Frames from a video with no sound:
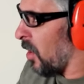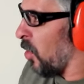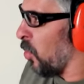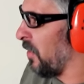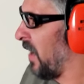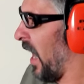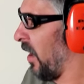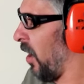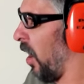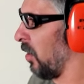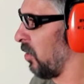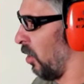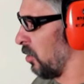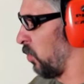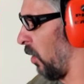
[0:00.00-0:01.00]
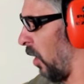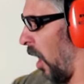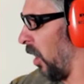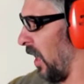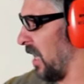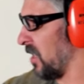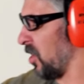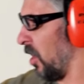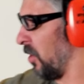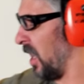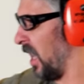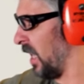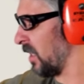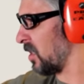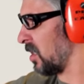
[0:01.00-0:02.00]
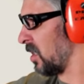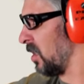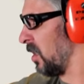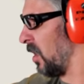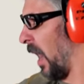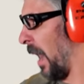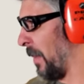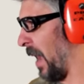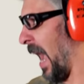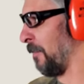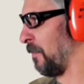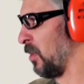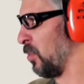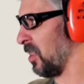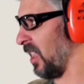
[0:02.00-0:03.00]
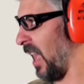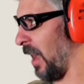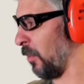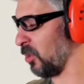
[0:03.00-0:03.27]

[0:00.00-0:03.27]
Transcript: We've got all, those were all A-zone hits. I'm happy with that.